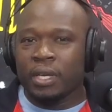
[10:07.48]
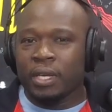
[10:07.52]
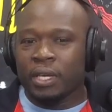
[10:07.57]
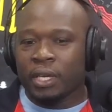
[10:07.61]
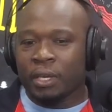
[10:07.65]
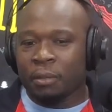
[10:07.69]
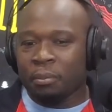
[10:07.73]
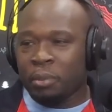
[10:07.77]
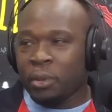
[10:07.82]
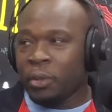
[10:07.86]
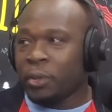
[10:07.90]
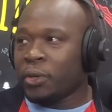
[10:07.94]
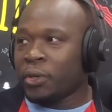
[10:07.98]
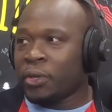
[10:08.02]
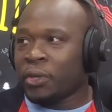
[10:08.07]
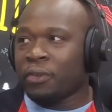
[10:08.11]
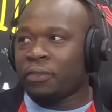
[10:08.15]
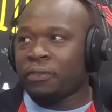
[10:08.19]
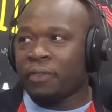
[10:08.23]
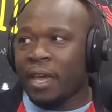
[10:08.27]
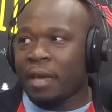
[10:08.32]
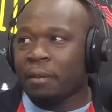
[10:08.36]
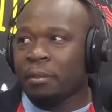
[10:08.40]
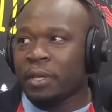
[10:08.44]
computer in your
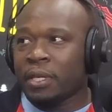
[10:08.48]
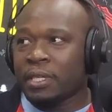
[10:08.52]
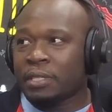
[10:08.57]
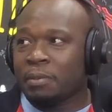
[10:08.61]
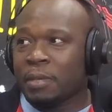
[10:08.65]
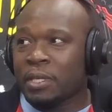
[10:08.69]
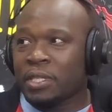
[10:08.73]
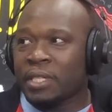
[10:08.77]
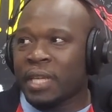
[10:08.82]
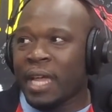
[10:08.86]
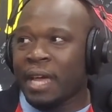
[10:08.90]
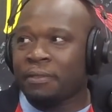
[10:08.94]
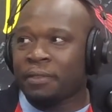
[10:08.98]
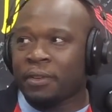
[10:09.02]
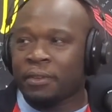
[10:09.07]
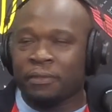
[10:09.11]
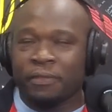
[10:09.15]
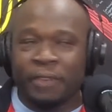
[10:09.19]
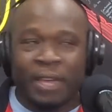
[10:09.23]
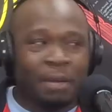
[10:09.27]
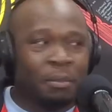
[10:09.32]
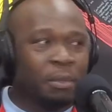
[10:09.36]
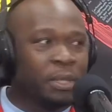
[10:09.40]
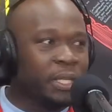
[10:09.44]
family, especially an African
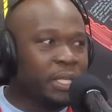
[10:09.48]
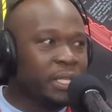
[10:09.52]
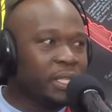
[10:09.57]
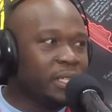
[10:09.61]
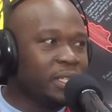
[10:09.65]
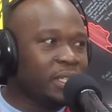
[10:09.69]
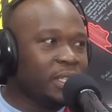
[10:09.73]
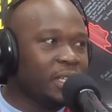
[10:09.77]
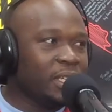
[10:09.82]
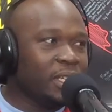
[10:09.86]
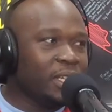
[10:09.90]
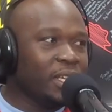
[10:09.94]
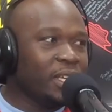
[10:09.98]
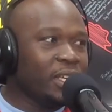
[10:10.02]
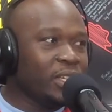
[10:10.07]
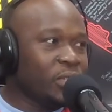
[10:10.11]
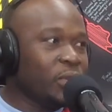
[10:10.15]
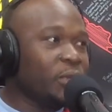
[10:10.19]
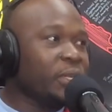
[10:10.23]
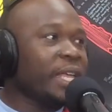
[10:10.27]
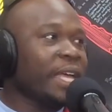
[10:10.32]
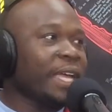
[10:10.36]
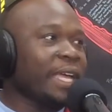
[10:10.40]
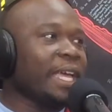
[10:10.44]
family,
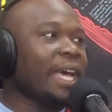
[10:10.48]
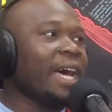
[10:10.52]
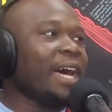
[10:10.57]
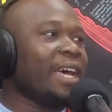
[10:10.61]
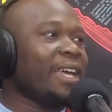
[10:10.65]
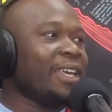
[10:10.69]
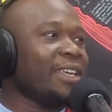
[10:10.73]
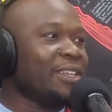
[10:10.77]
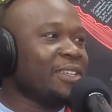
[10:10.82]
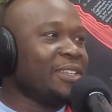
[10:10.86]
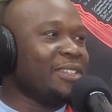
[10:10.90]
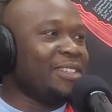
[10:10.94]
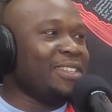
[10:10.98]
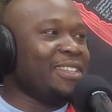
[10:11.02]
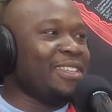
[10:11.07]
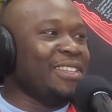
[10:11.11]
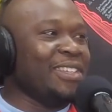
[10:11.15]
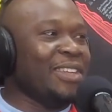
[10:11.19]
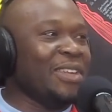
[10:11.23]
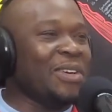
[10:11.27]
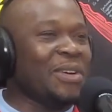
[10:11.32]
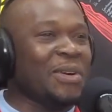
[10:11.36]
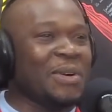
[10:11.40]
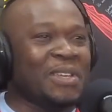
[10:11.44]
you're that guy. Yeah,
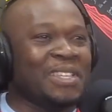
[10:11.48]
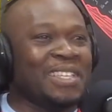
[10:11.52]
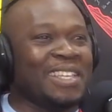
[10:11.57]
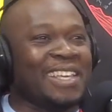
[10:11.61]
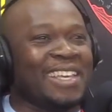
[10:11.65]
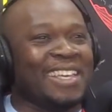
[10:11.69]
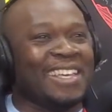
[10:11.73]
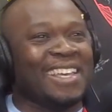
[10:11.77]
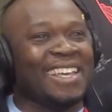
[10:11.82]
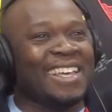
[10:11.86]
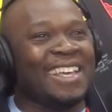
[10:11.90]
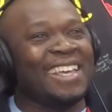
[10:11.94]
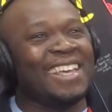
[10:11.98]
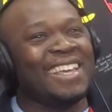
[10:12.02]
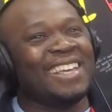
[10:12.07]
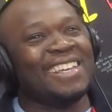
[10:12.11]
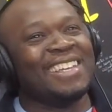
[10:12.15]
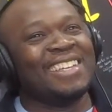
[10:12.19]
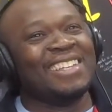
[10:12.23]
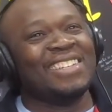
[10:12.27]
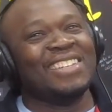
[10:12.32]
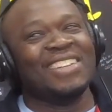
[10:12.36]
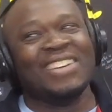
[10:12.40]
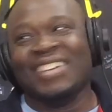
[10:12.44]
yeah, yeah.
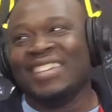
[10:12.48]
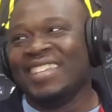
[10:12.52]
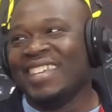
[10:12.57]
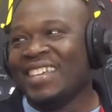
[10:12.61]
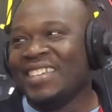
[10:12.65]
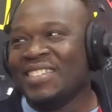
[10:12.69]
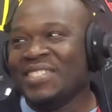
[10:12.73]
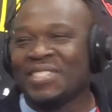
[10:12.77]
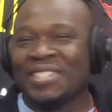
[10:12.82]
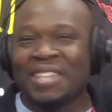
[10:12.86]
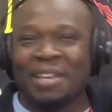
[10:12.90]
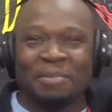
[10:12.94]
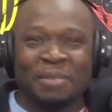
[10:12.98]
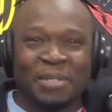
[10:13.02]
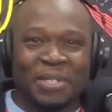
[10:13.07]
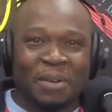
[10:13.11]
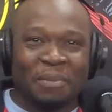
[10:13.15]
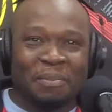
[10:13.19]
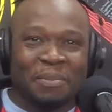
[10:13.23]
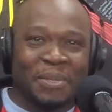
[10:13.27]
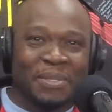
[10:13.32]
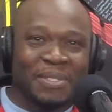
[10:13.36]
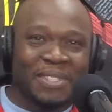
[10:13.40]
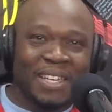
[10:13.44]
You sabi
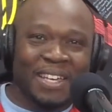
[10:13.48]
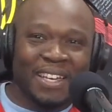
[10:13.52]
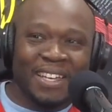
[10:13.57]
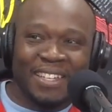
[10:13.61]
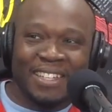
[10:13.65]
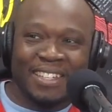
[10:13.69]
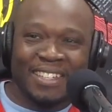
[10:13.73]
computer.